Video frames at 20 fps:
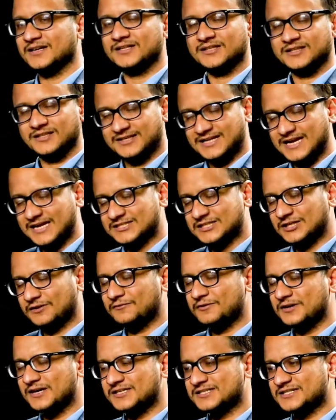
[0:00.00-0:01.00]
The tax
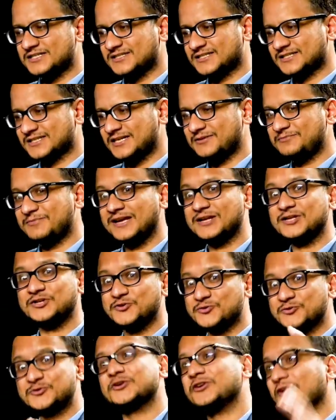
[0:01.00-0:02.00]
avoidance scheme, and
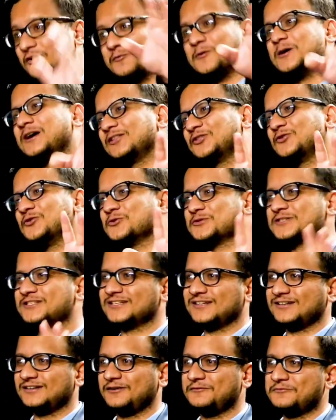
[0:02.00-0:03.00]
you should avoid those
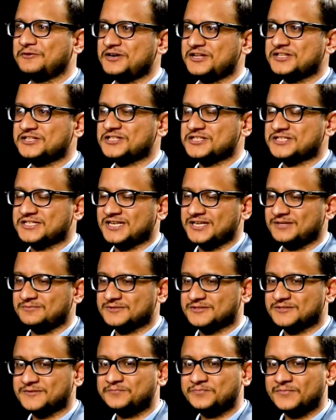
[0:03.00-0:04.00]
avoidance
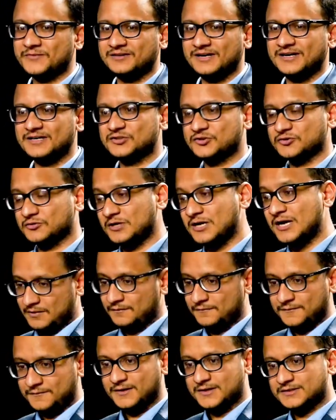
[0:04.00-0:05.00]
schemes, right? So
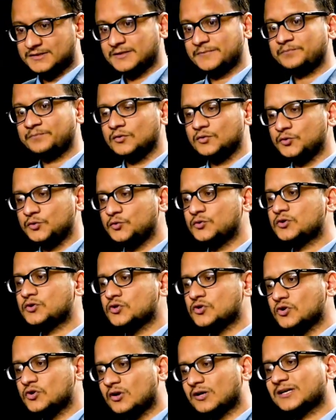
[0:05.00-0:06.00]
first, you would
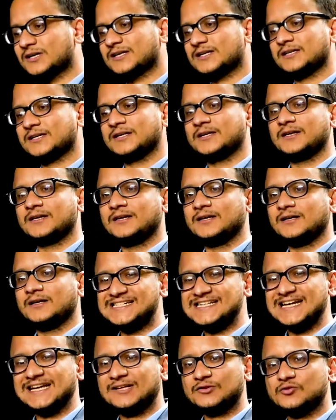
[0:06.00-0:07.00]
not
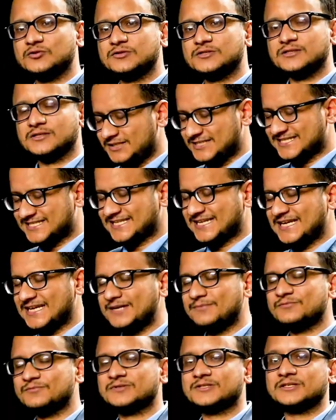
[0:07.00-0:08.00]
take those
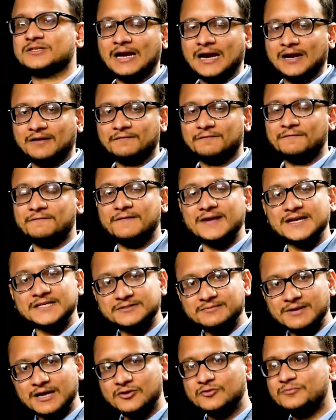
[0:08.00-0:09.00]
schemes at face
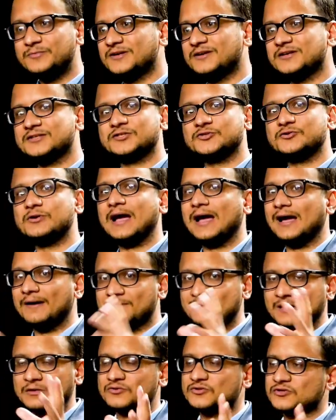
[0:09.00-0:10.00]
value, because you have
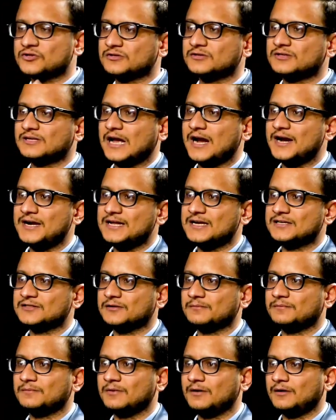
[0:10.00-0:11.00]
now certain ideas
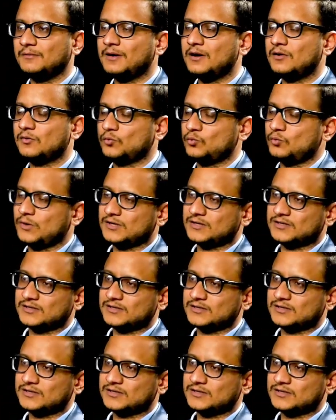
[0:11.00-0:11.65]
about what